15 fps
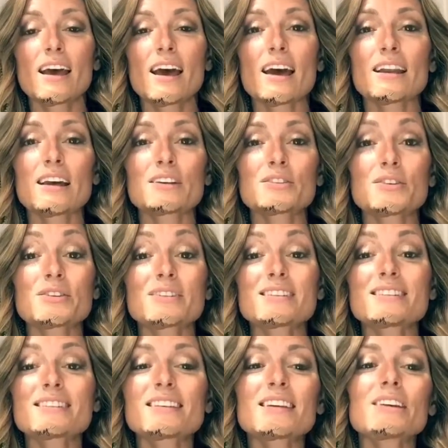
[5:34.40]
And I turned
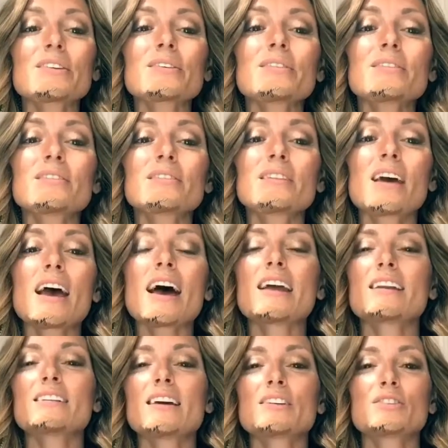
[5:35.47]
skills and
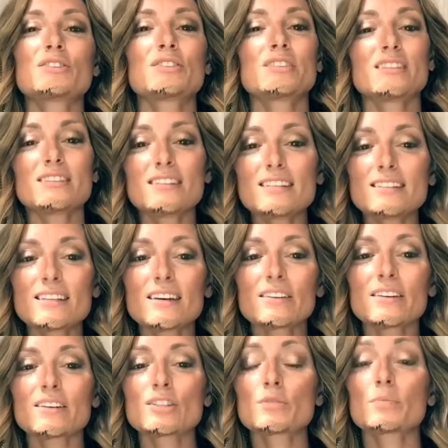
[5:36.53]
attention to detail
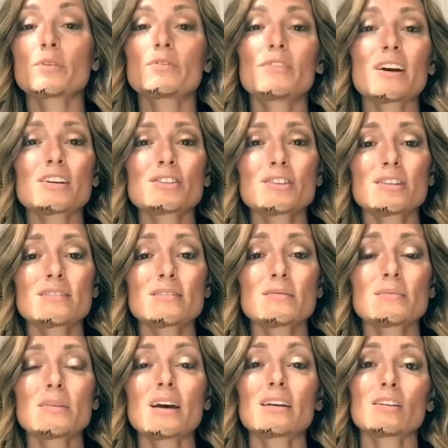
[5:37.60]
into
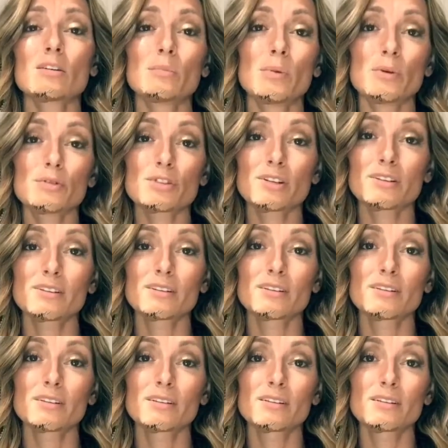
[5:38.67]
perfectionism and compulsion.
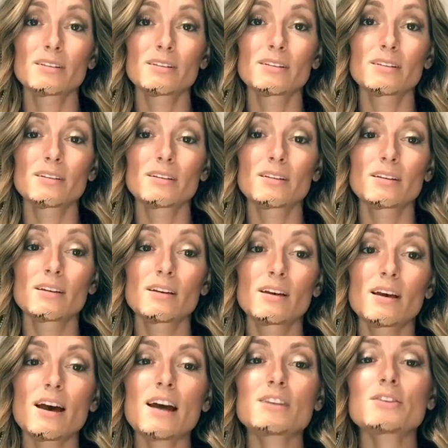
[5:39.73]

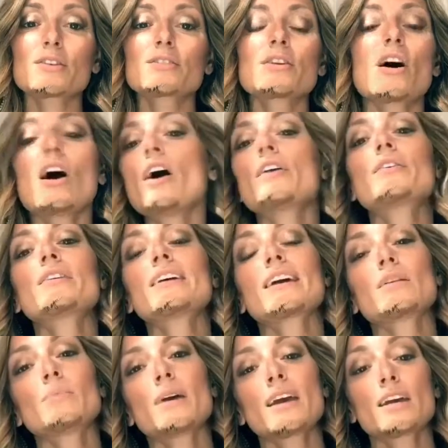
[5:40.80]
I turned honoring
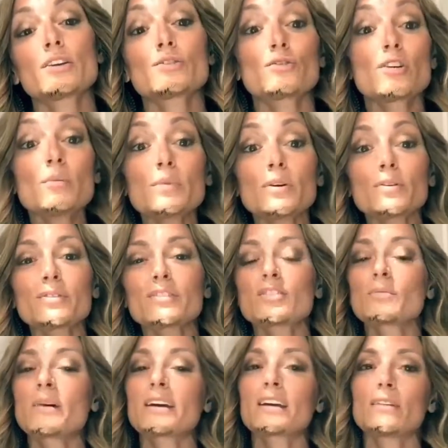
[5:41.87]
and paying tribute to
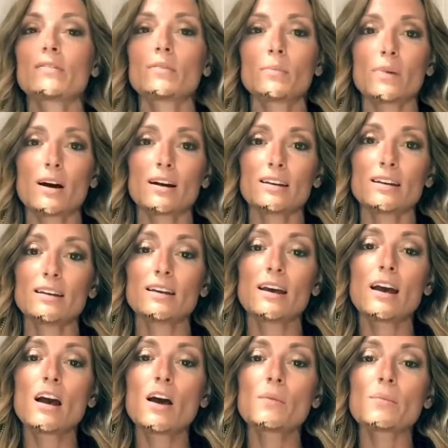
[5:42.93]
my given body
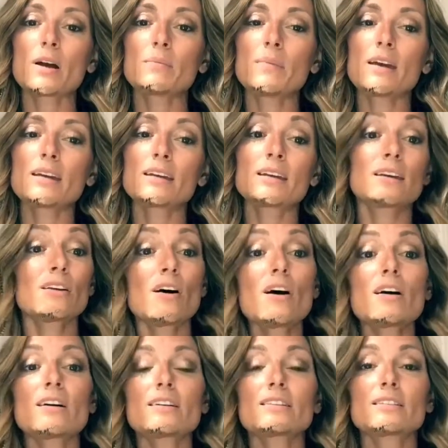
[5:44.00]
by making it
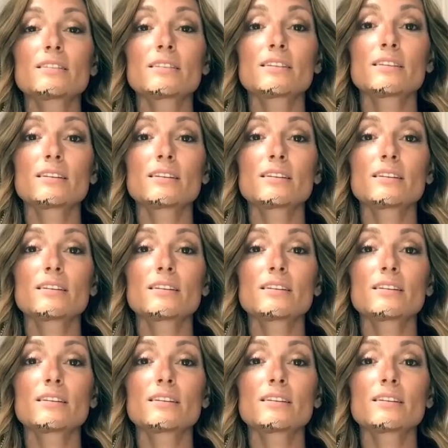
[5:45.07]
art